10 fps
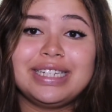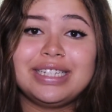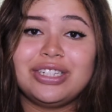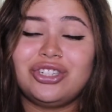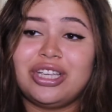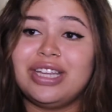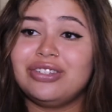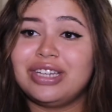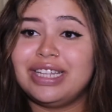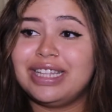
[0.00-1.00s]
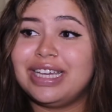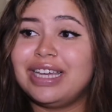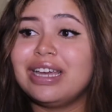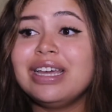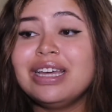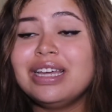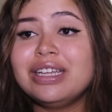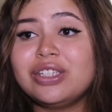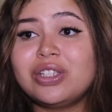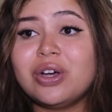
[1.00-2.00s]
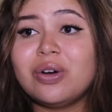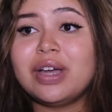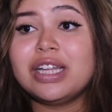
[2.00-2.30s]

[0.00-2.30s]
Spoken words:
It didn't change anything. So